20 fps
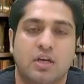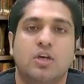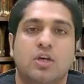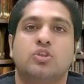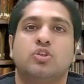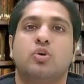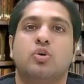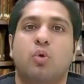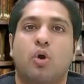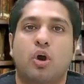
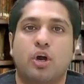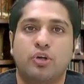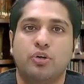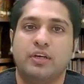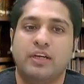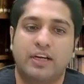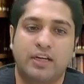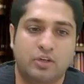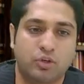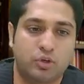So what you
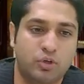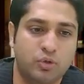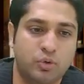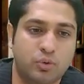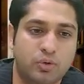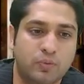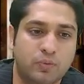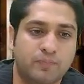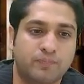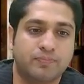need to
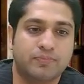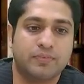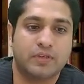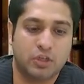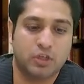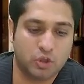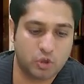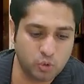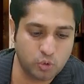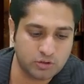do
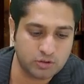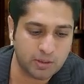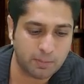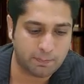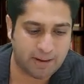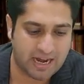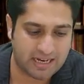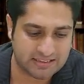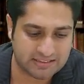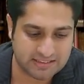the
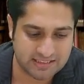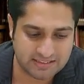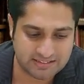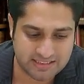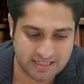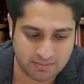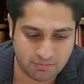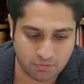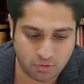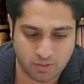past
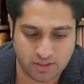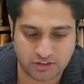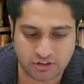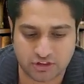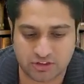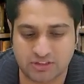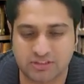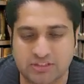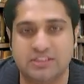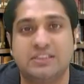exam
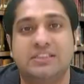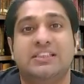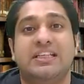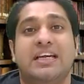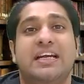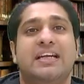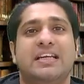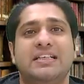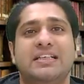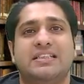questions. The
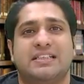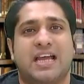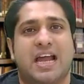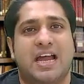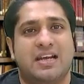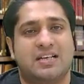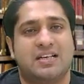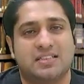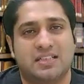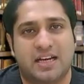JT
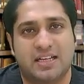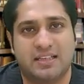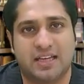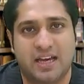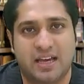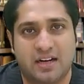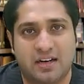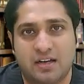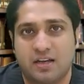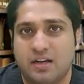scanners are
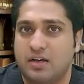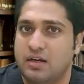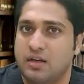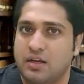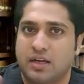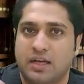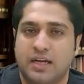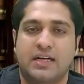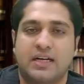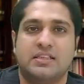there.
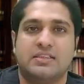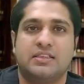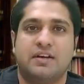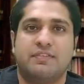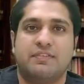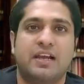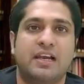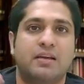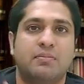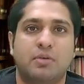It is
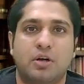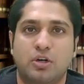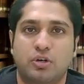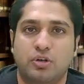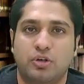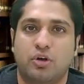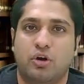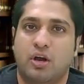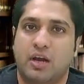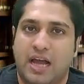available
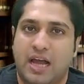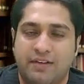to you all.